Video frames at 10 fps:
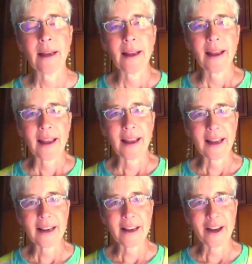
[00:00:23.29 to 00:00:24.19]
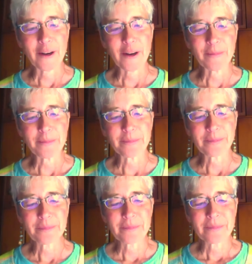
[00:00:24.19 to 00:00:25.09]
And
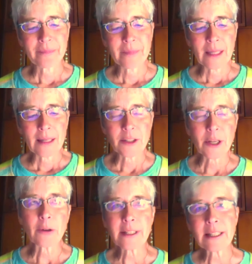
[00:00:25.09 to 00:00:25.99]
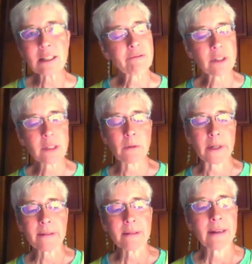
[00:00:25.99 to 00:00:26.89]
so this is the first
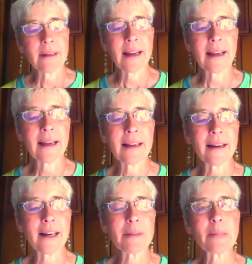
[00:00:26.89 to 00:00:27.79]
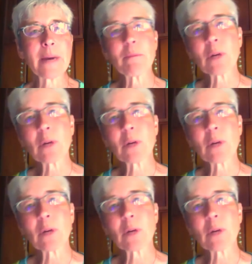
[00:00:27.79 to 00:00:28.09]
one, and it's about Myrna